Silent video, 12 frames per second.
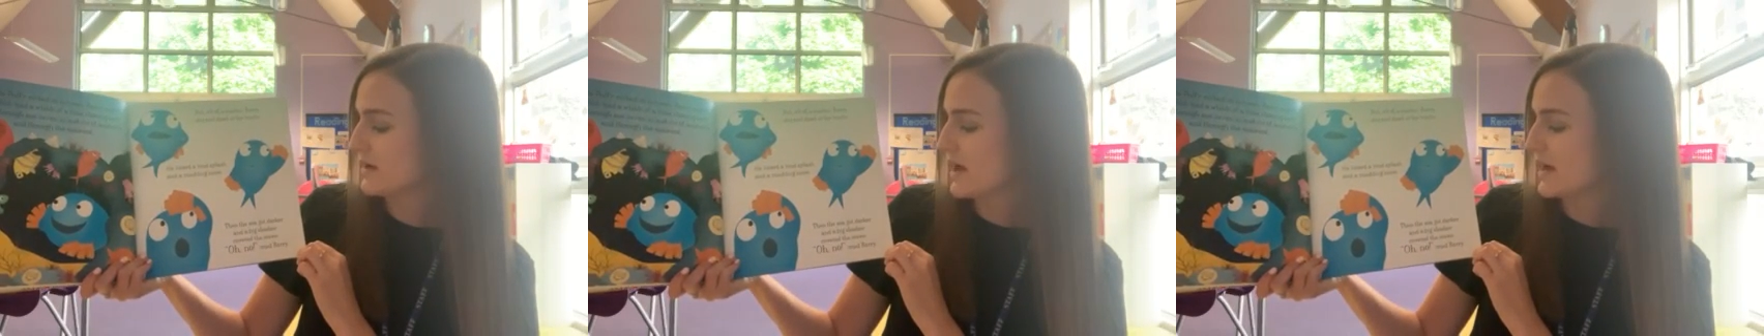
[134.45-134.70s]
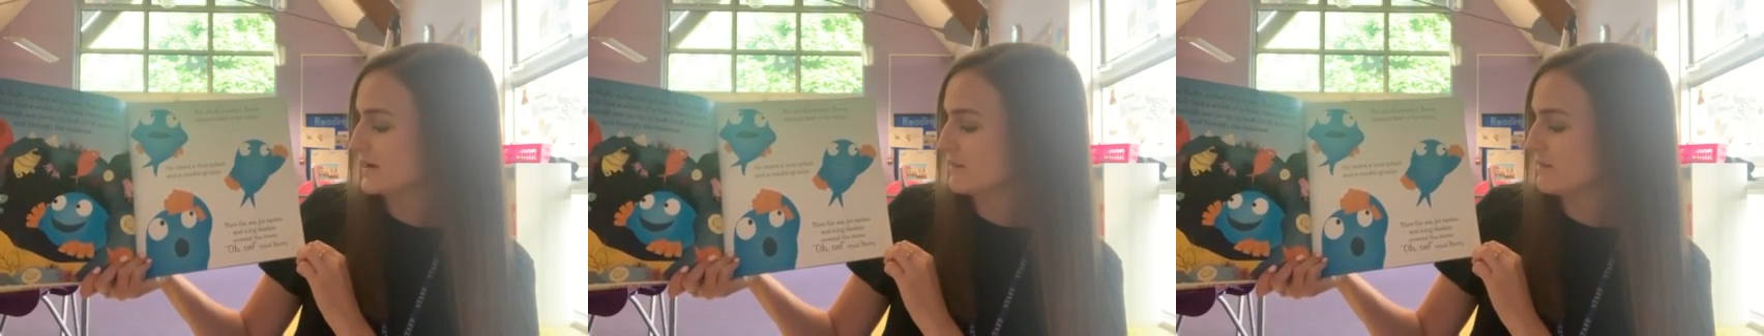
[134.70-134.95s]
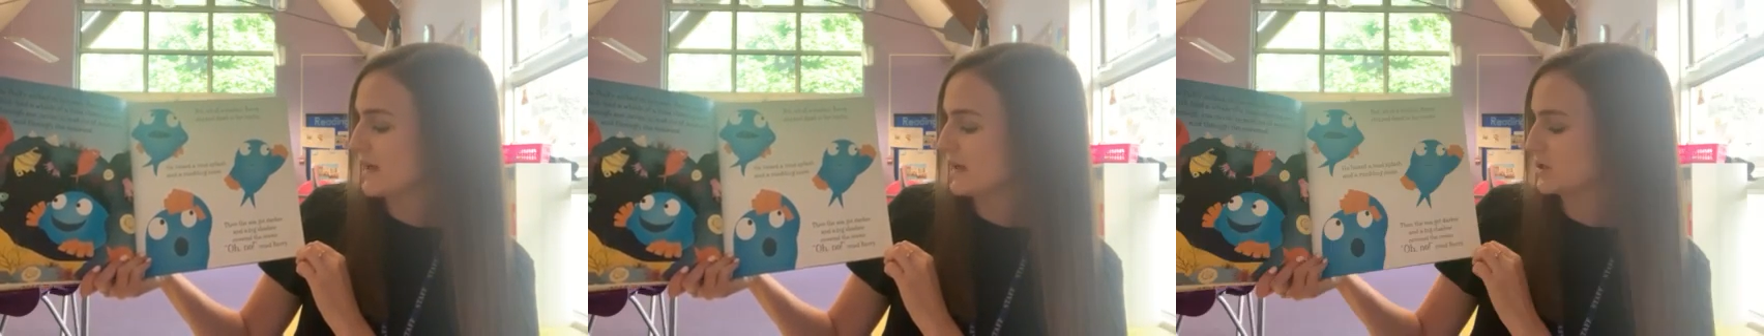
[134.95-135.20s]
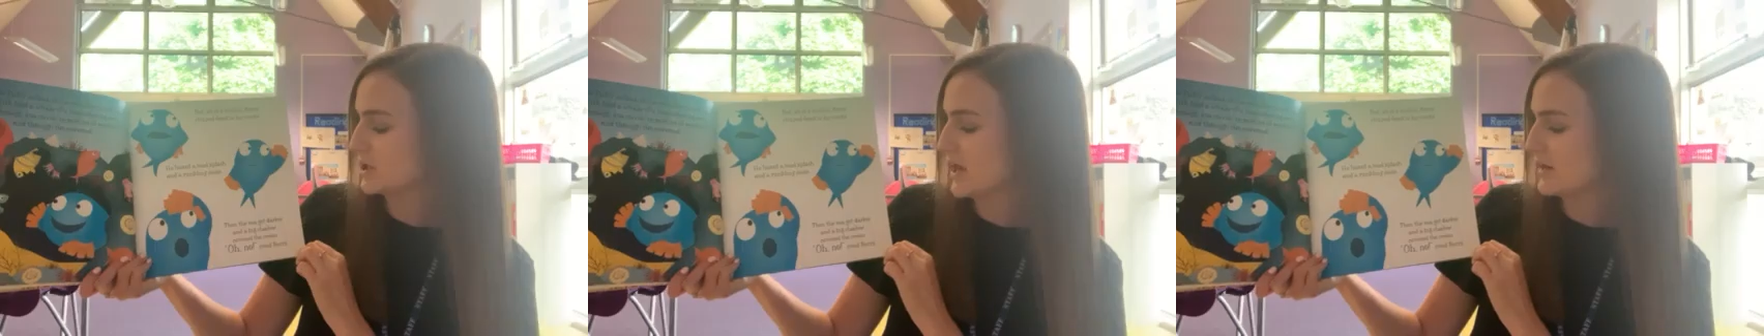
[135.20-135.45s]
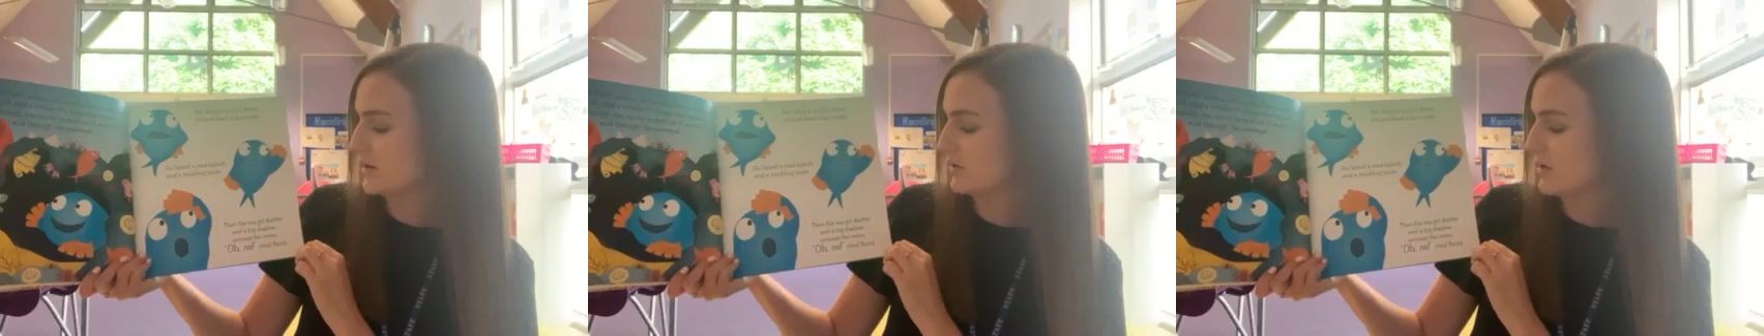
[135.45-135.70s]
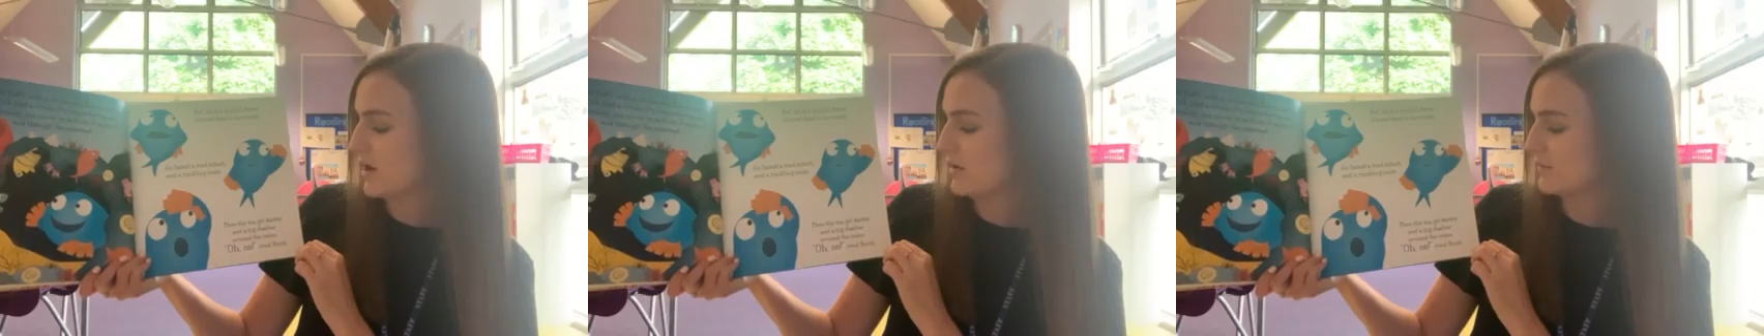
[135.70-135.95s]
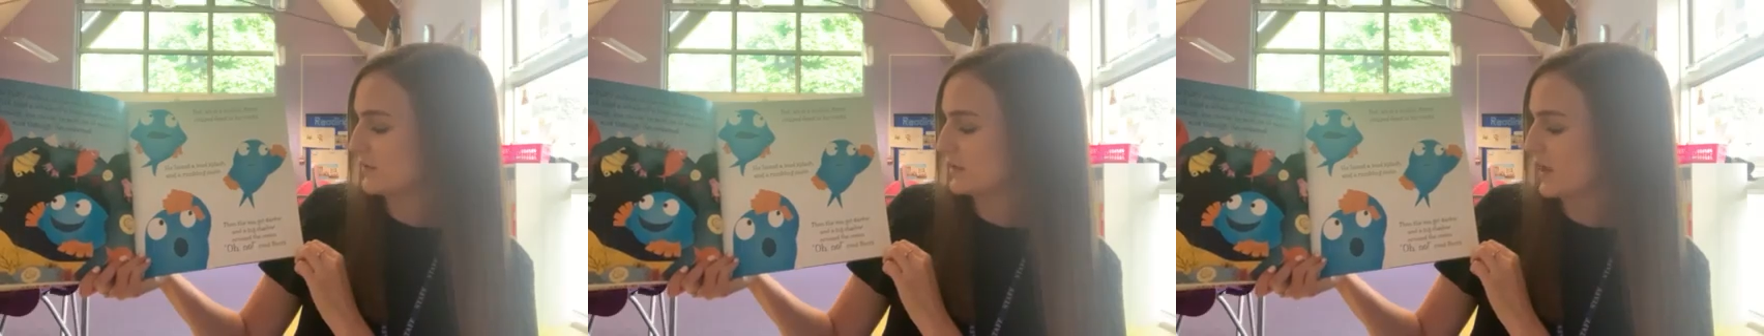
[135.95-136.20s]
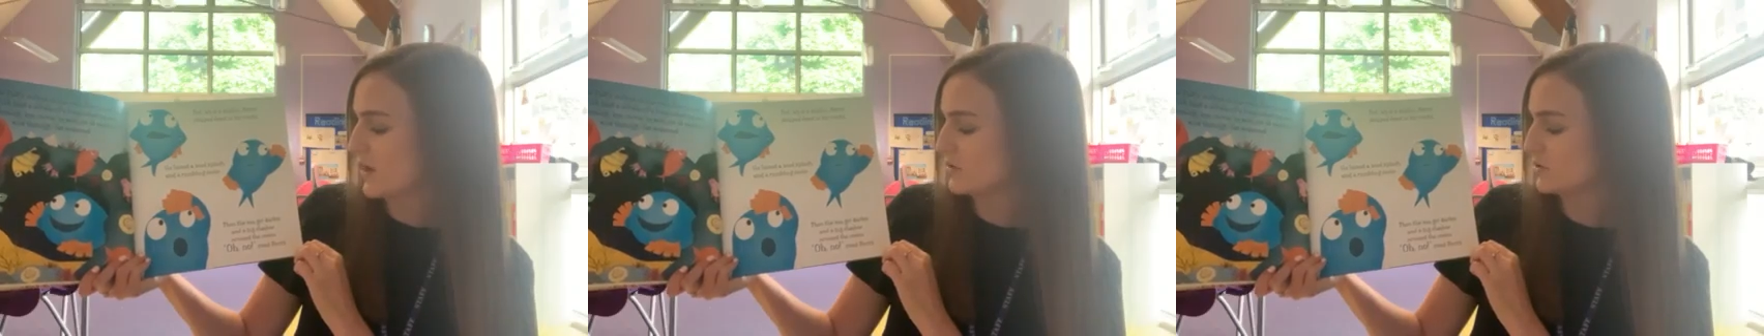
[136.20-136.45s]
and a big shadow covered
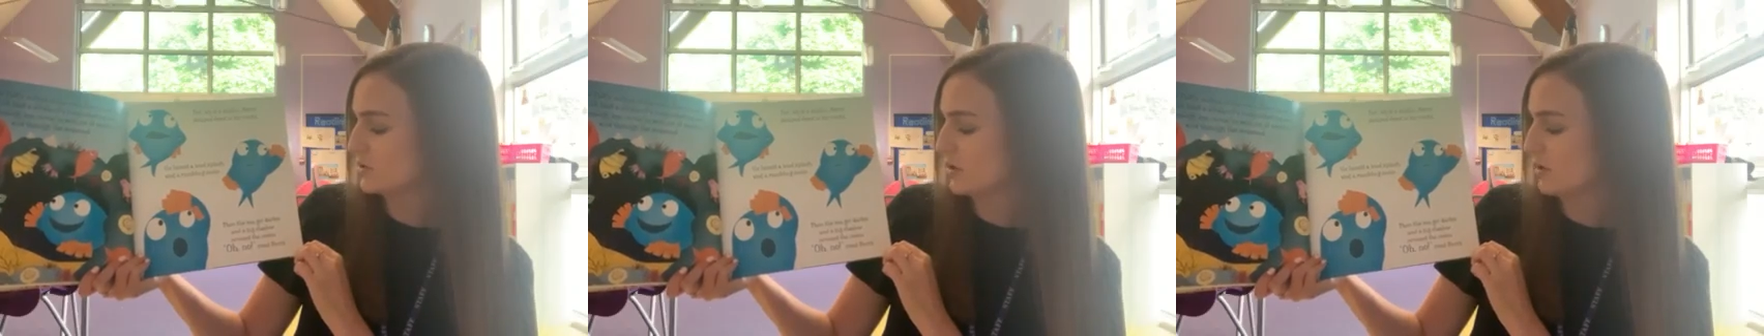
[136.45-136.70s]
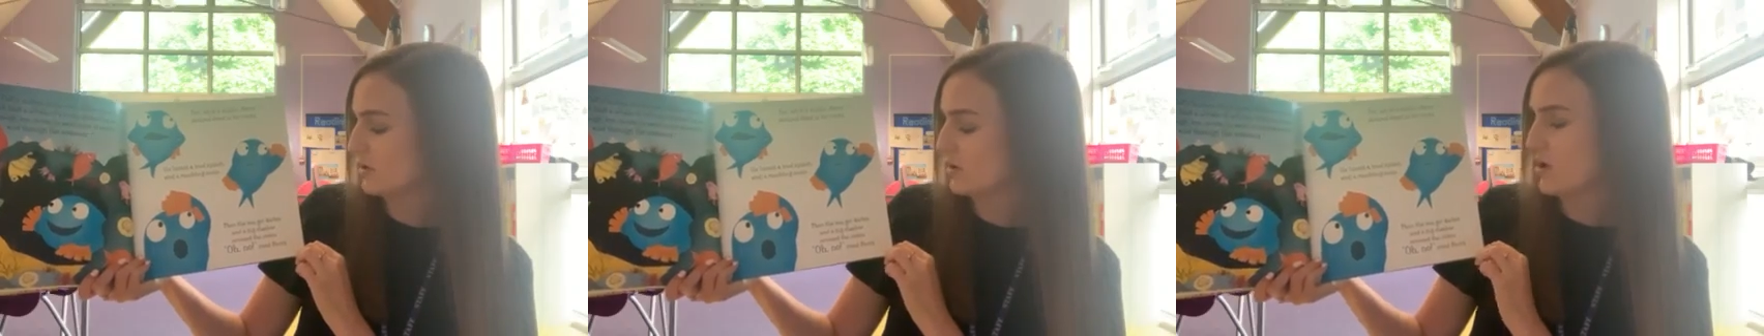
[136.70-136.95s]
the ocean.